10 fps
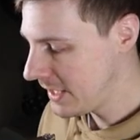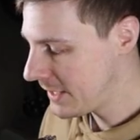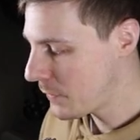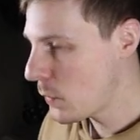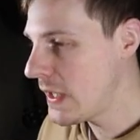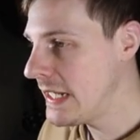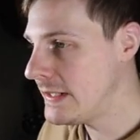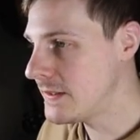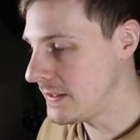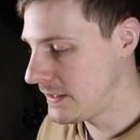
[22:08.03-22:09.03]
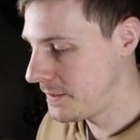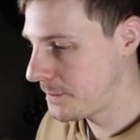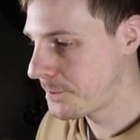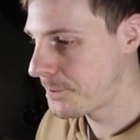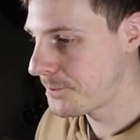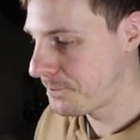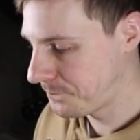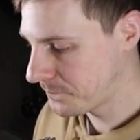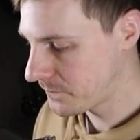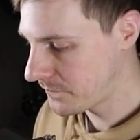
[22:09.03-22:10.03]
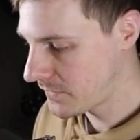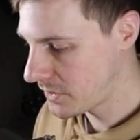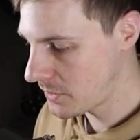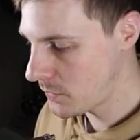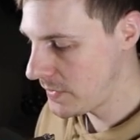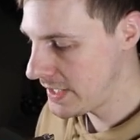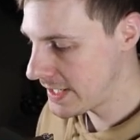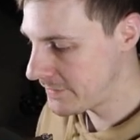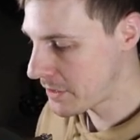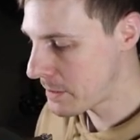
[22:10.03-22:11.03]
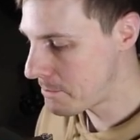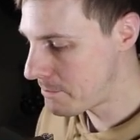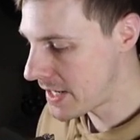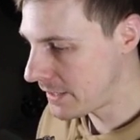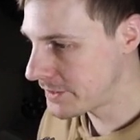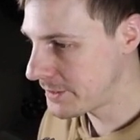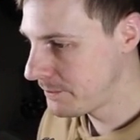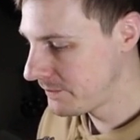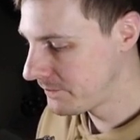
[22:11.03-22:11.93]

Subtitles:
Have a Weedle. We have Bowdom.